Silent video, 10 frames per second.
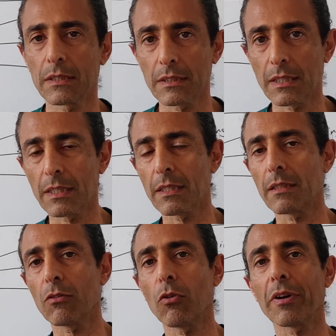
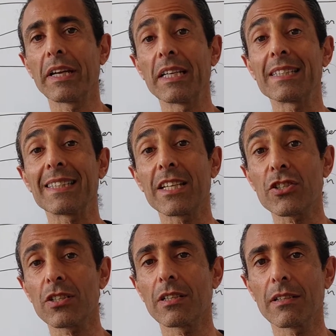the
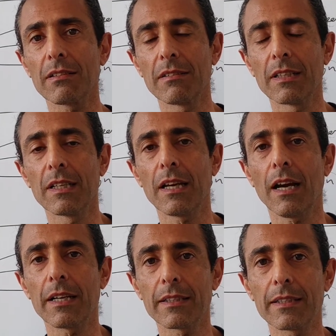organizational
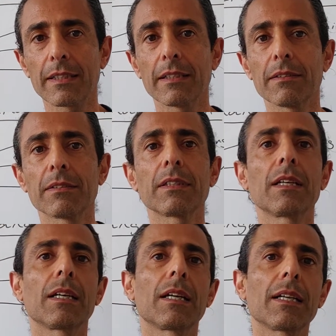IT.
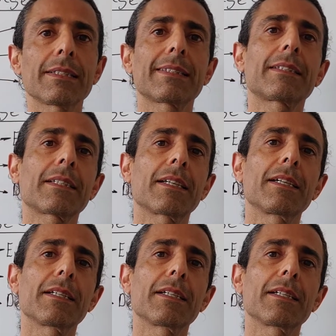Let's